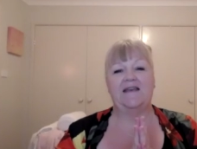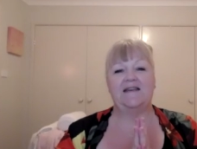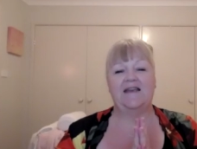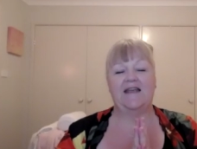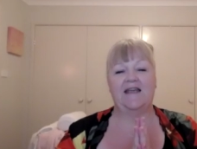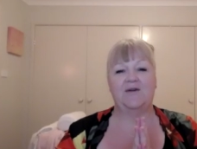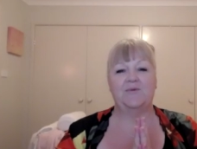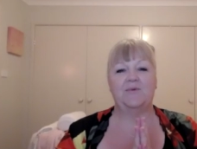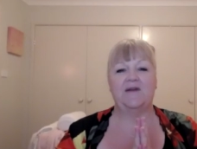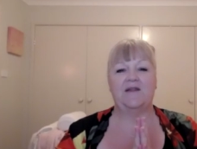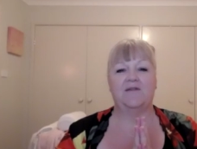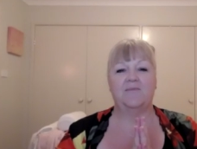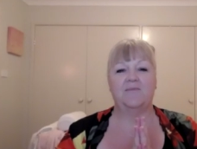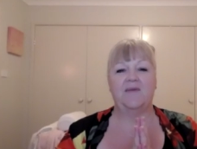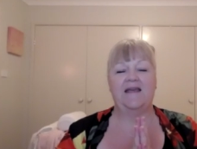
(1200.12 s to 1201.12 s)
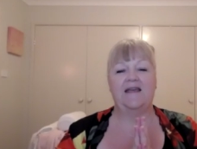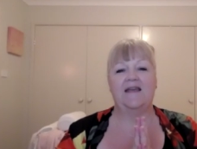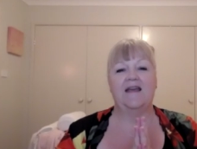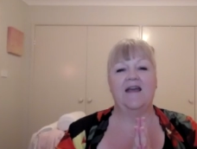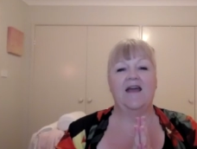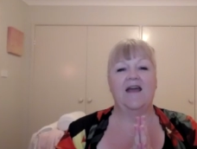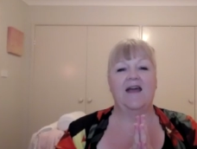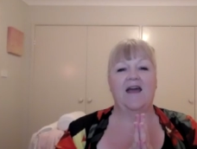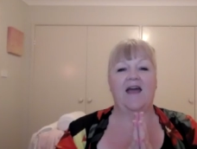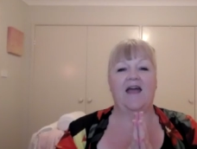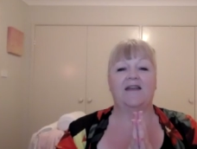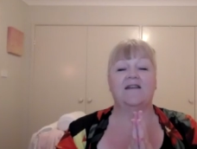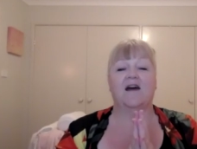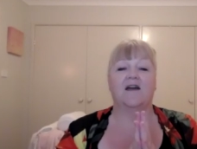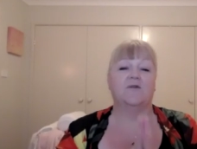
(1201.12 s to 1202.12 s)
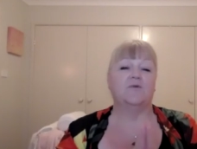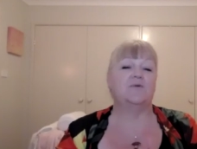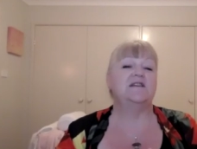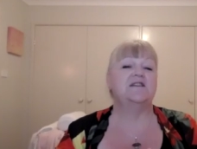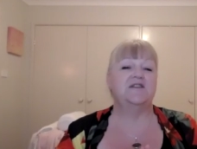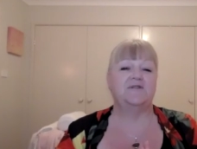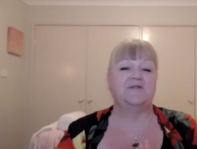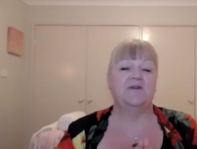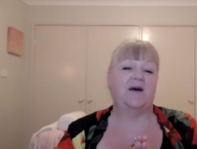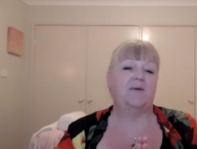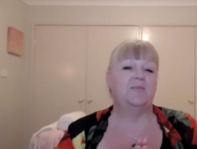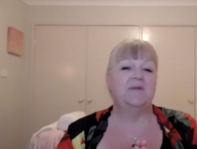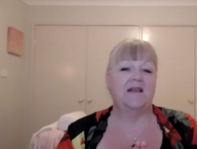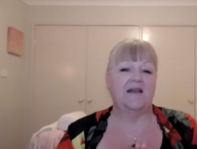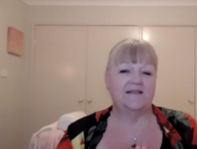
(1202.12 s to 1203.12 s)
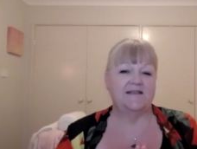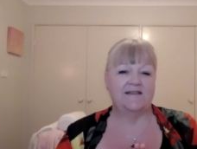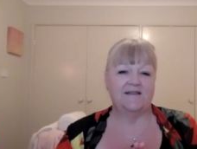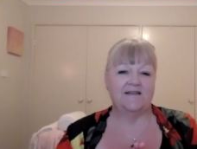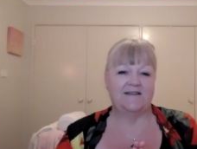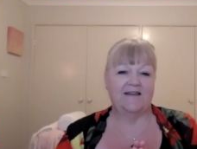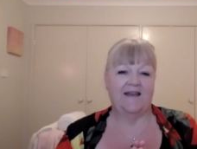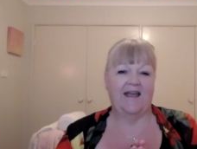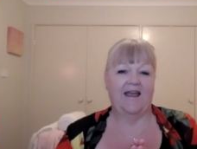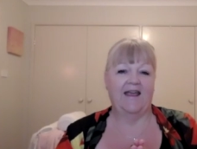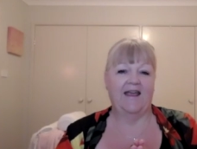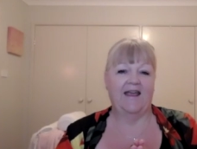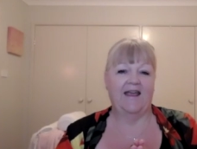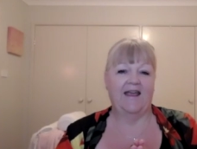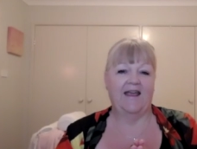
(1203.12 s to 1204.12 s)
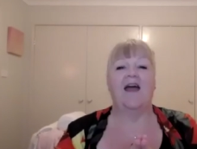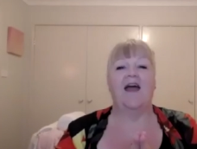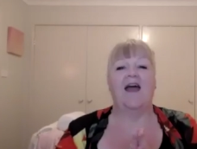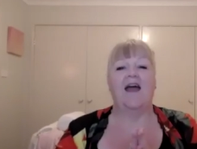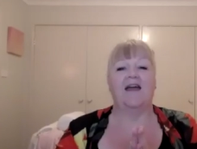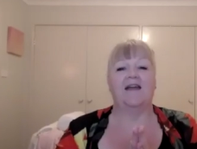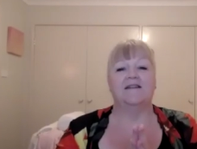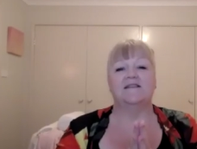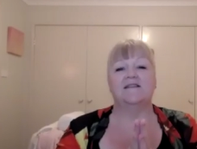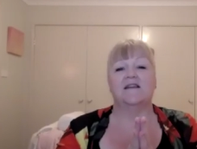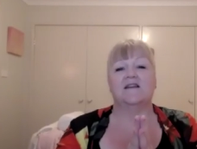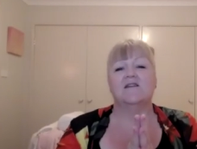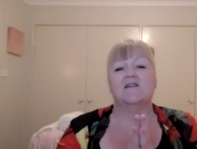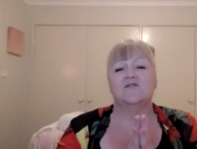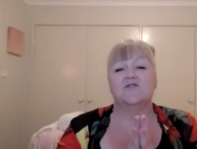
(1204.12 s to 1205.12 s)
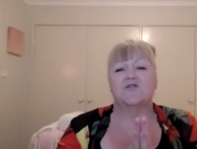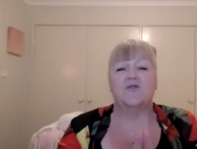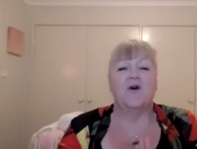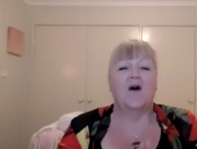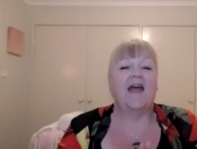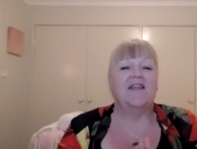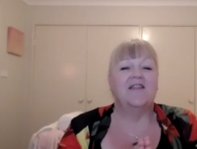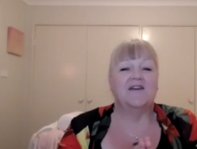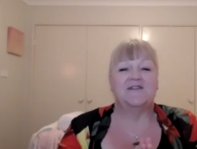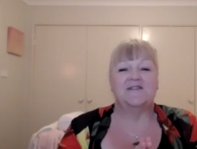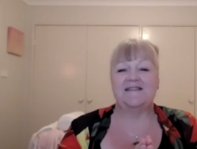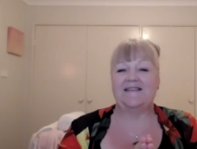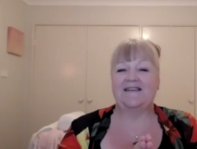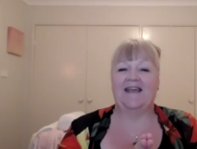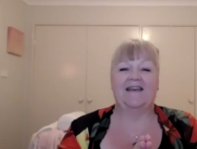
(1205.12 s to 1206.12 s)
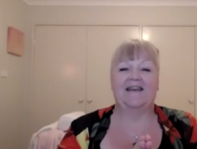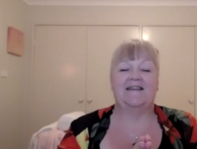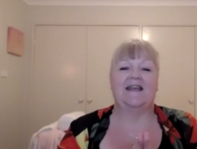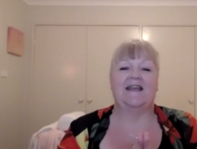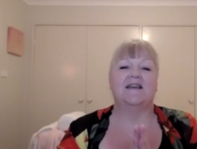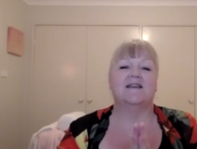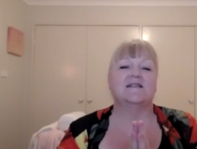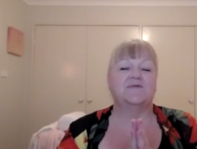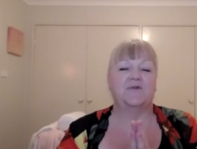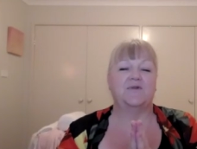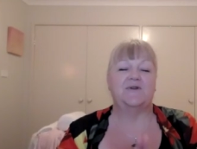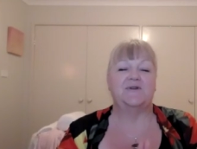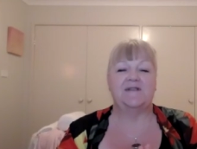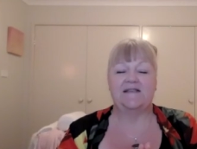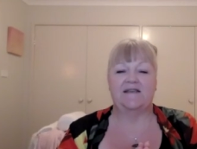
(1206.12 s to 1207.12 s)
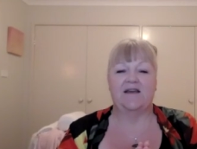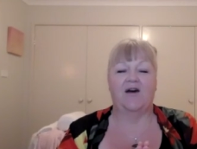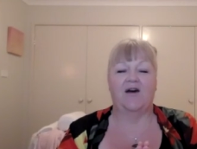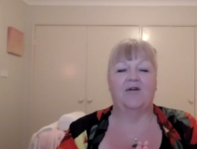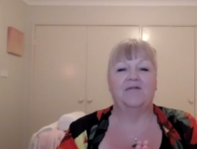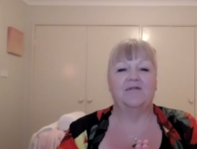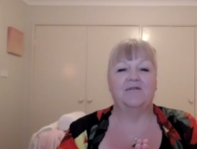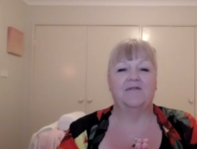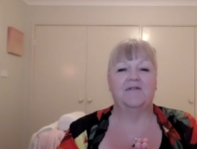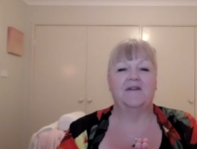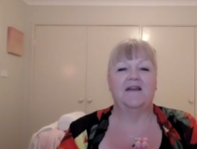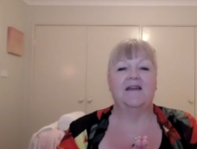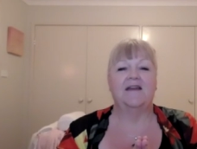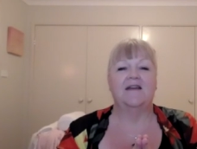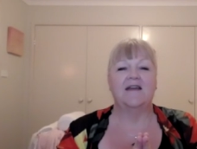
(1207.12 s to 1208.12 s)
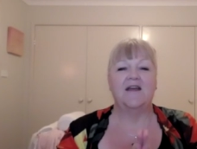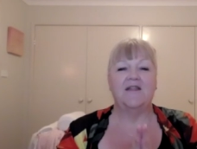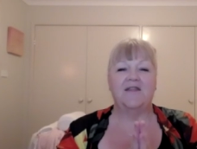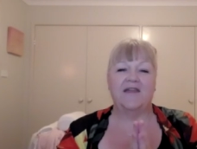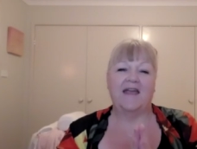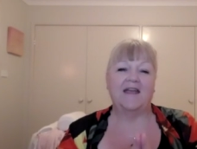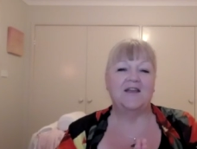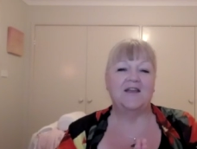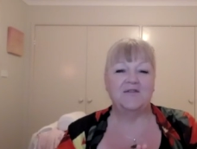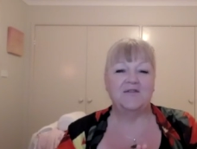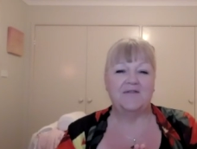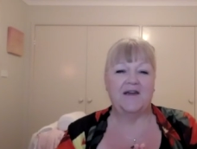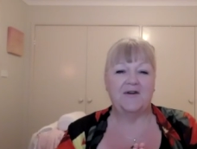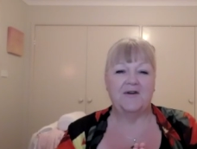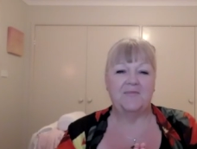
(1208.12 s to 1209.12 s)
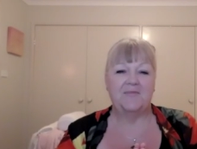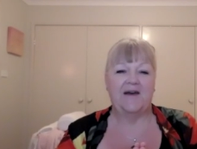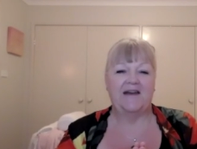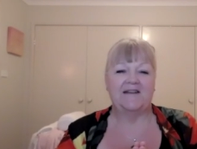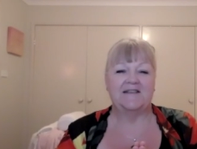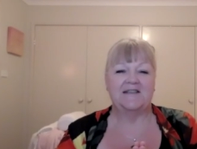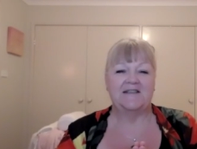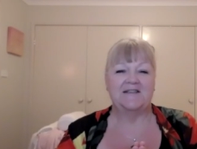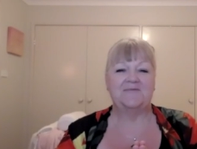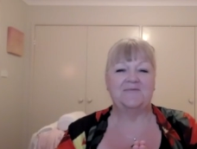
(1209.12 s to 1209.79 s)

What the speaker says: here with me, and I wish you a blessed day, and try those techniques for yourself. Thank you very much.